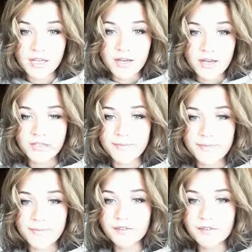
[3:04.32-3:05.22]
and
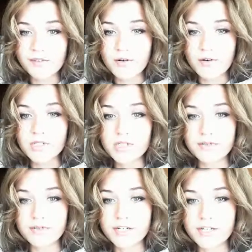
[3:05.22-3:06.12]
build its own
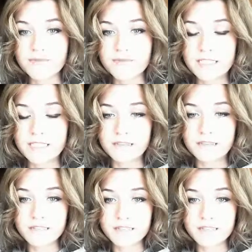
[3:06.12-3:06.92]
international facilities.